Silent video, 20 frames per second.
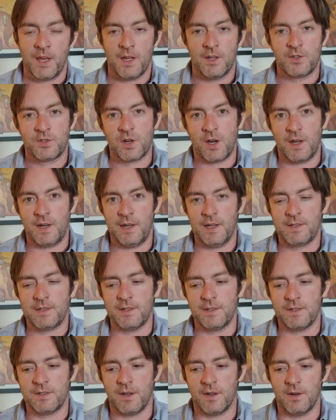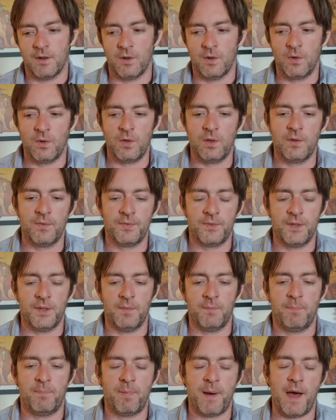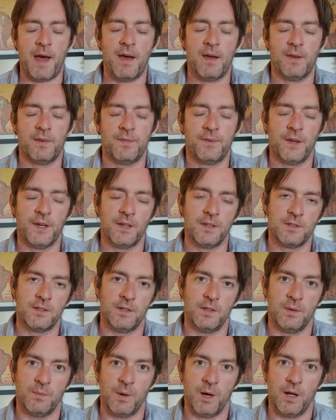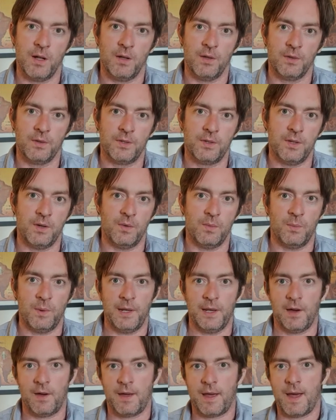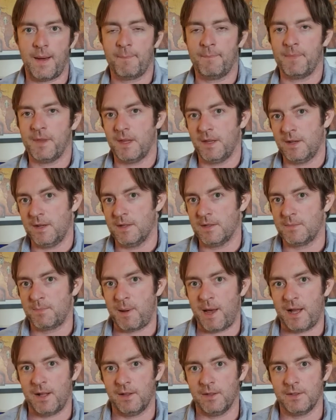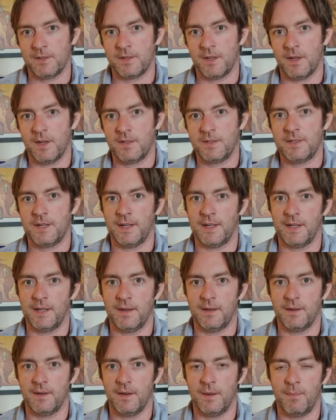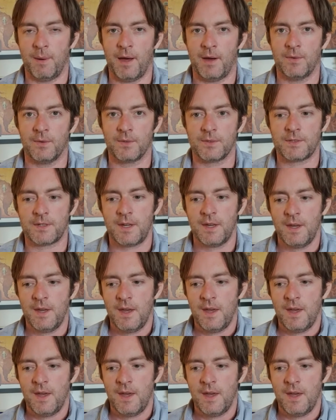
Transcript: and try and listen to all of the bad things in the world that will.i.am and his pals are singing about,